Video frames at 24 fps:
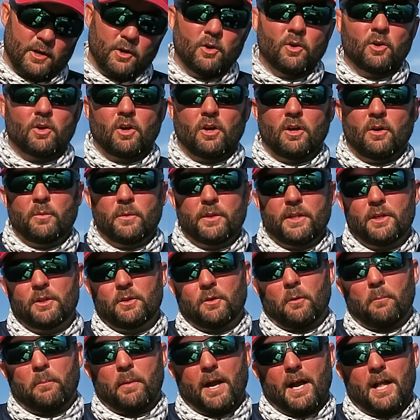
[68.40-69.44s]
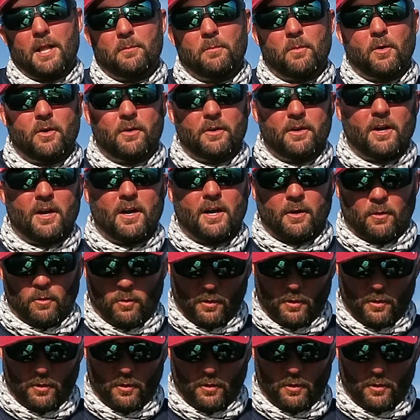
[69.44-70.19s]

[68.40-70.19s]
your hook on with either a Palomar knot